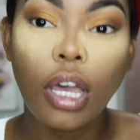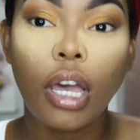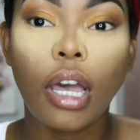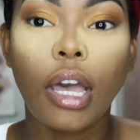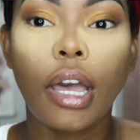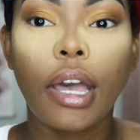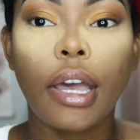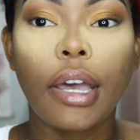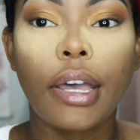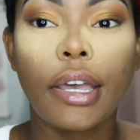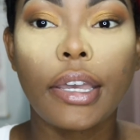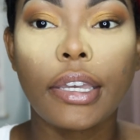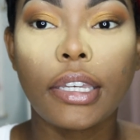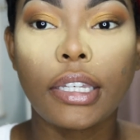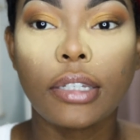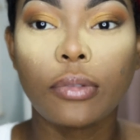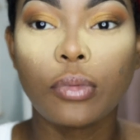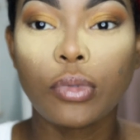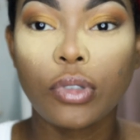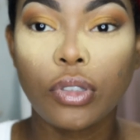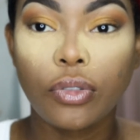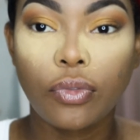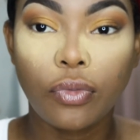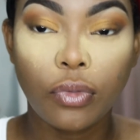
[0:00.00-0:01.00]
I
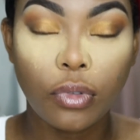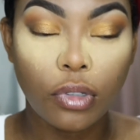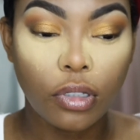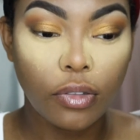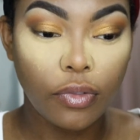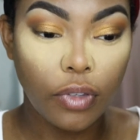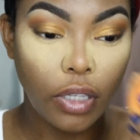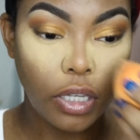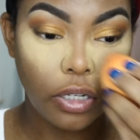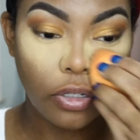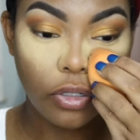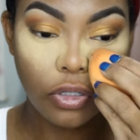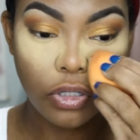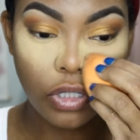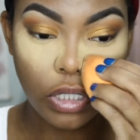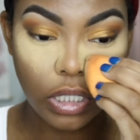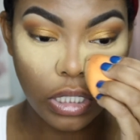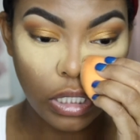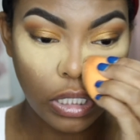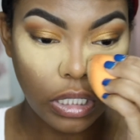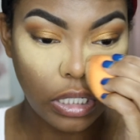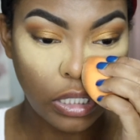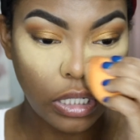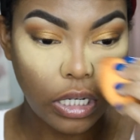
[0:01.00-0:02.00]
was full of
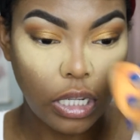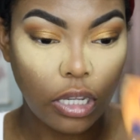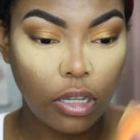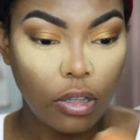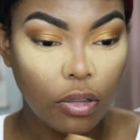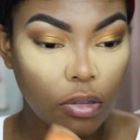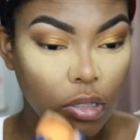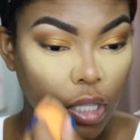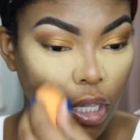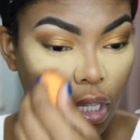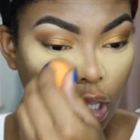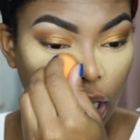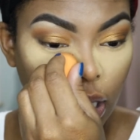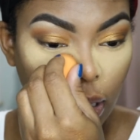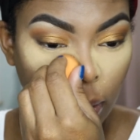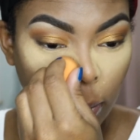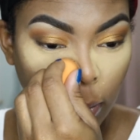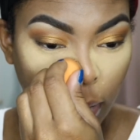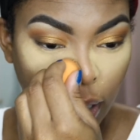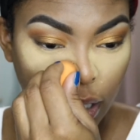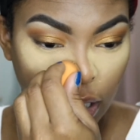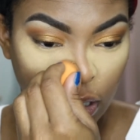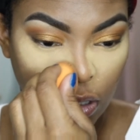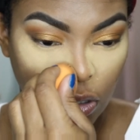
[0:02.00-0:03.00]
energy, and now like
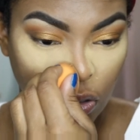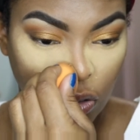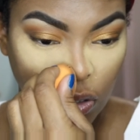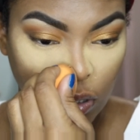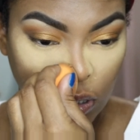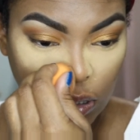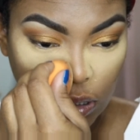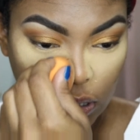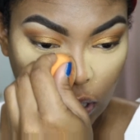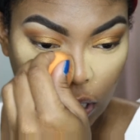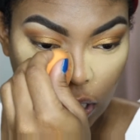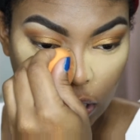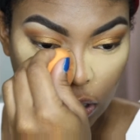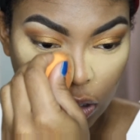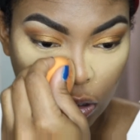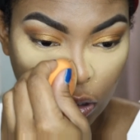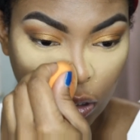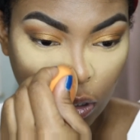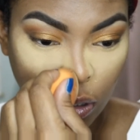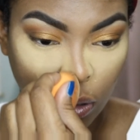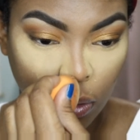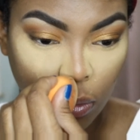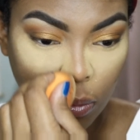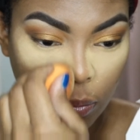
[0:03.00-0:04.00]
my energy is kind of
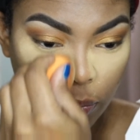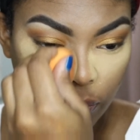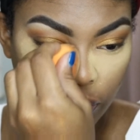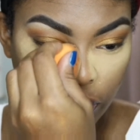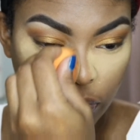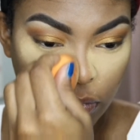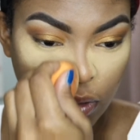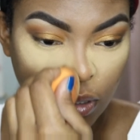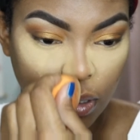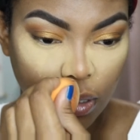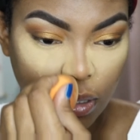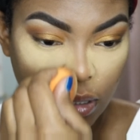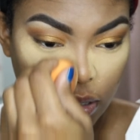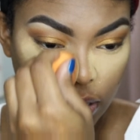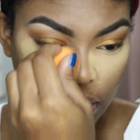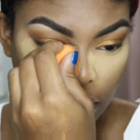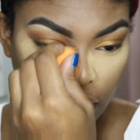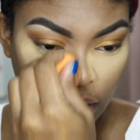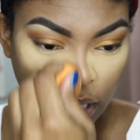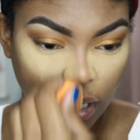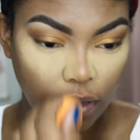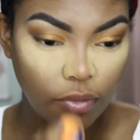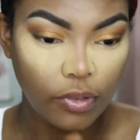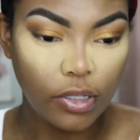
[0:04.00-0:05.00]
low because
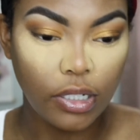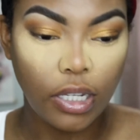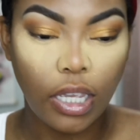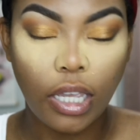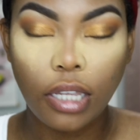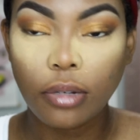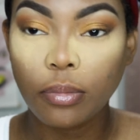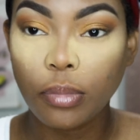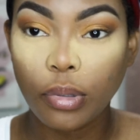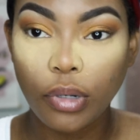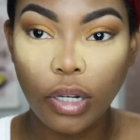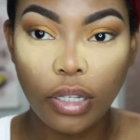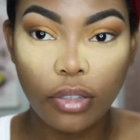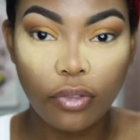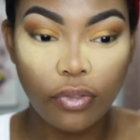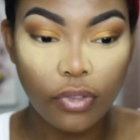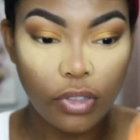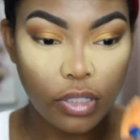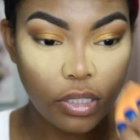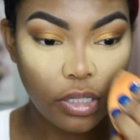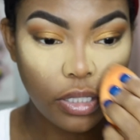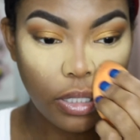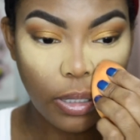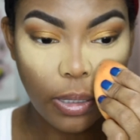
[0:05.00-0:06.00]
I haven't had
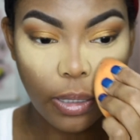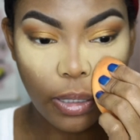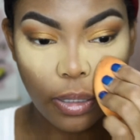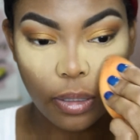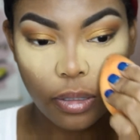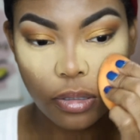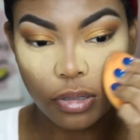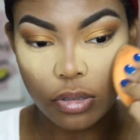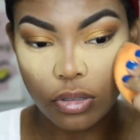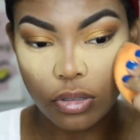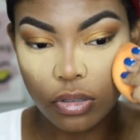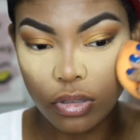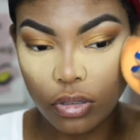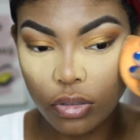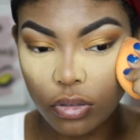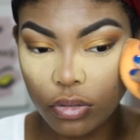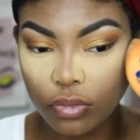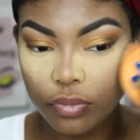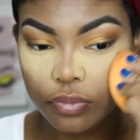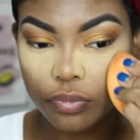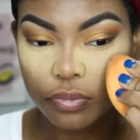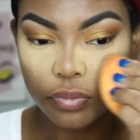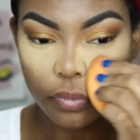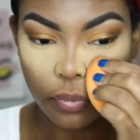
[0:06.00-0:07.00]
breakfast yet, so
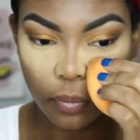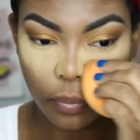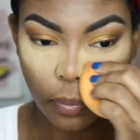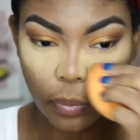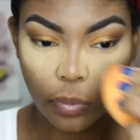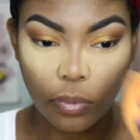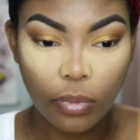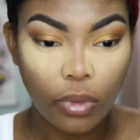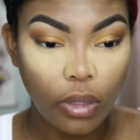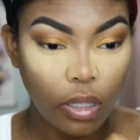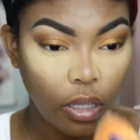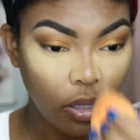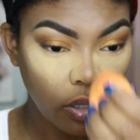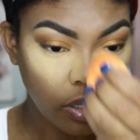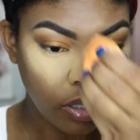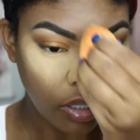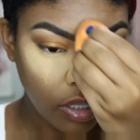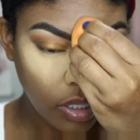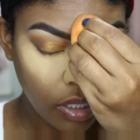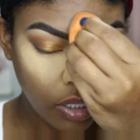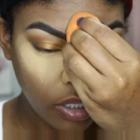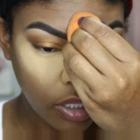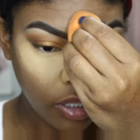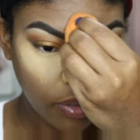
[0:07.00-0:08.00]

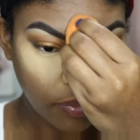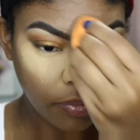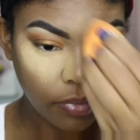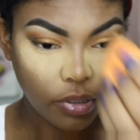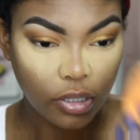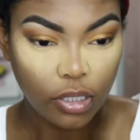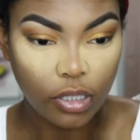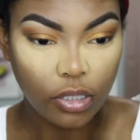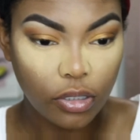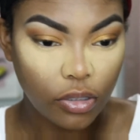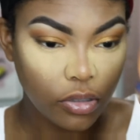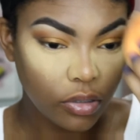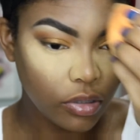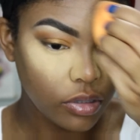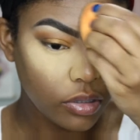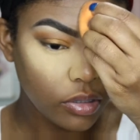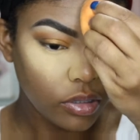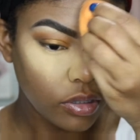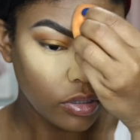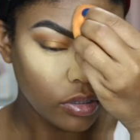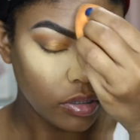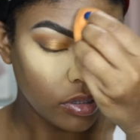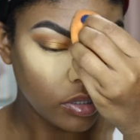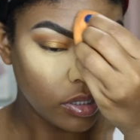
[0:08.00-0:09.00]
I'm a little
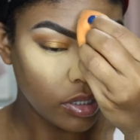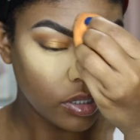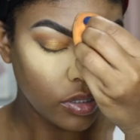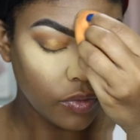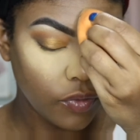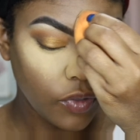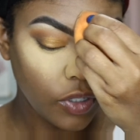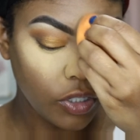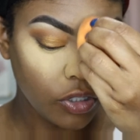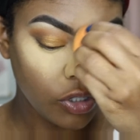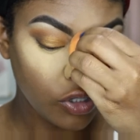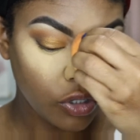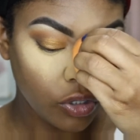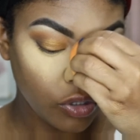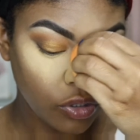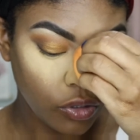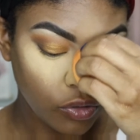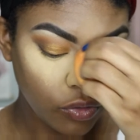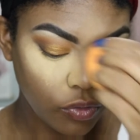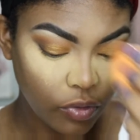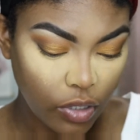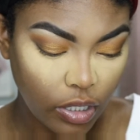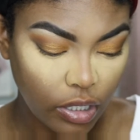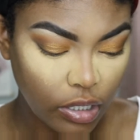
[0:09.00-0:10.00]
dysfunctional
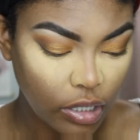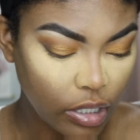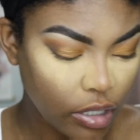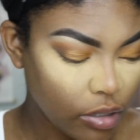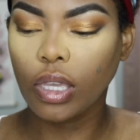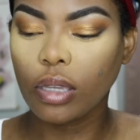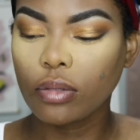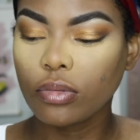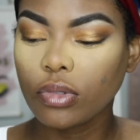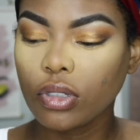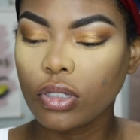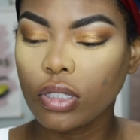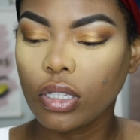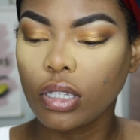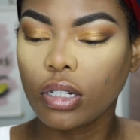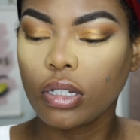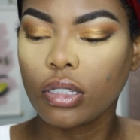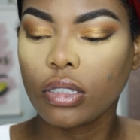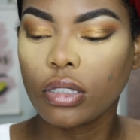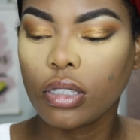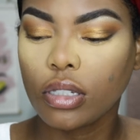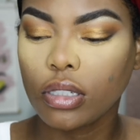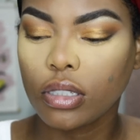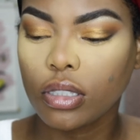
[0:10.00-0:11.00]
right now. I'm just gonna
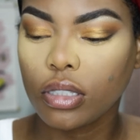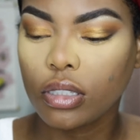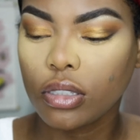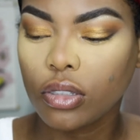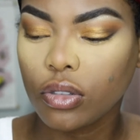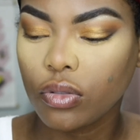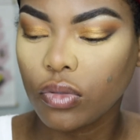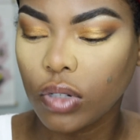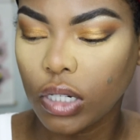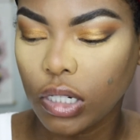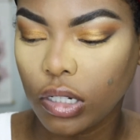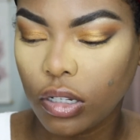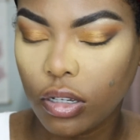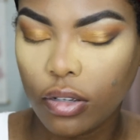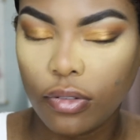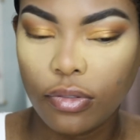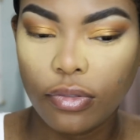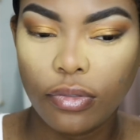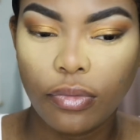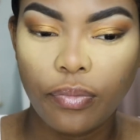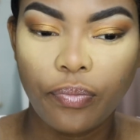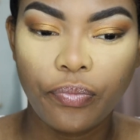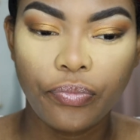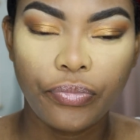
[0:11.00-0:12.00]
dust this right off
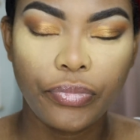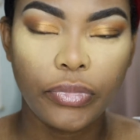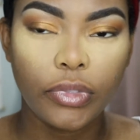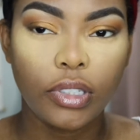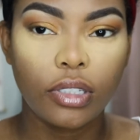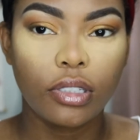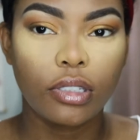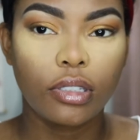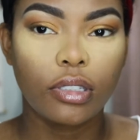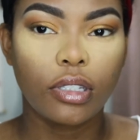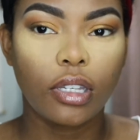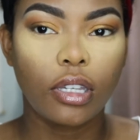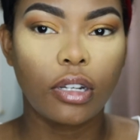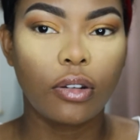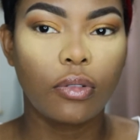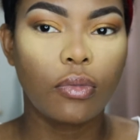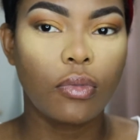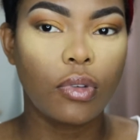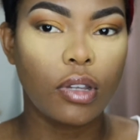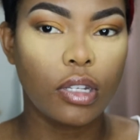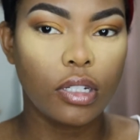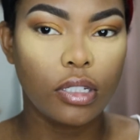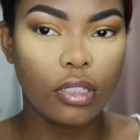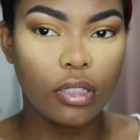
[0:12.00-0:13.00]
because I don't
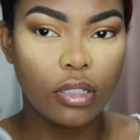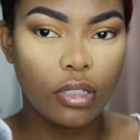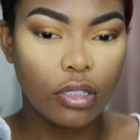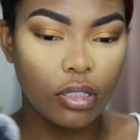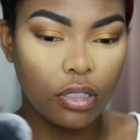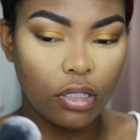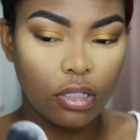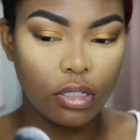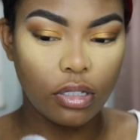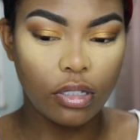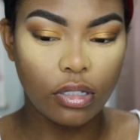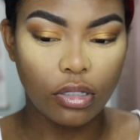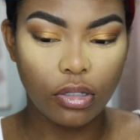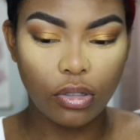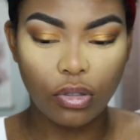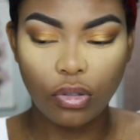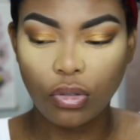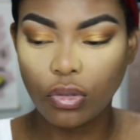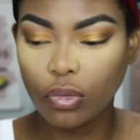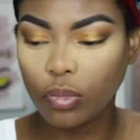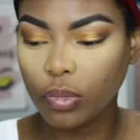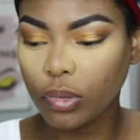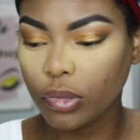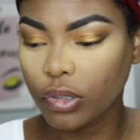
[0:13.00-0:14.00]
want it to look
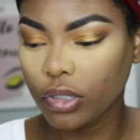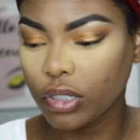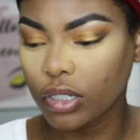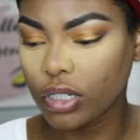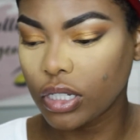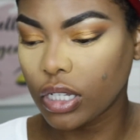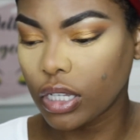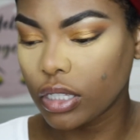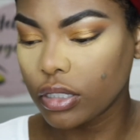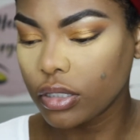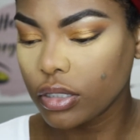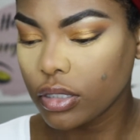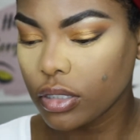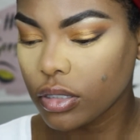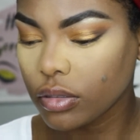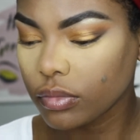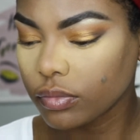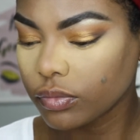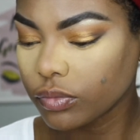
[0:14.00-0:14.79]
super intense.